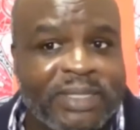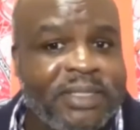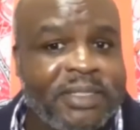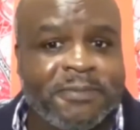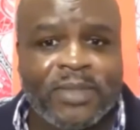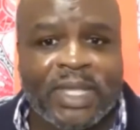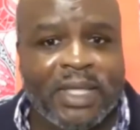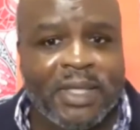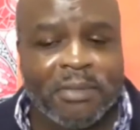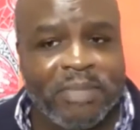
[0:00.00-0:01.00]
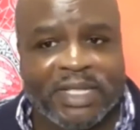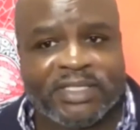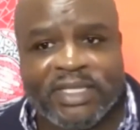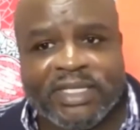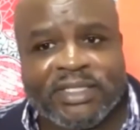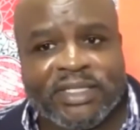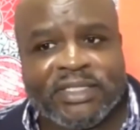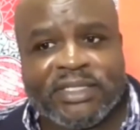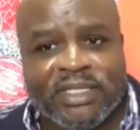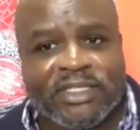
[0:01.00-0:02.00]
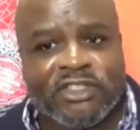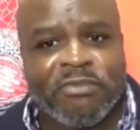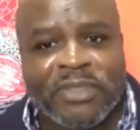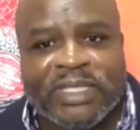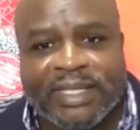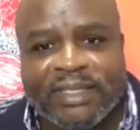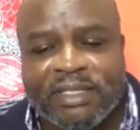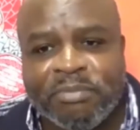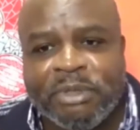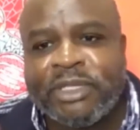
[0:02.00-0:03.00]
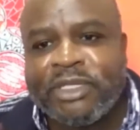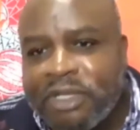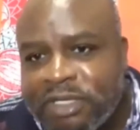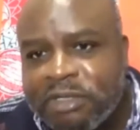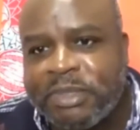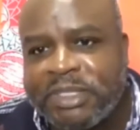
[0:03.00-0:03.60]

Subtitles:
that because this is something that the people don't know,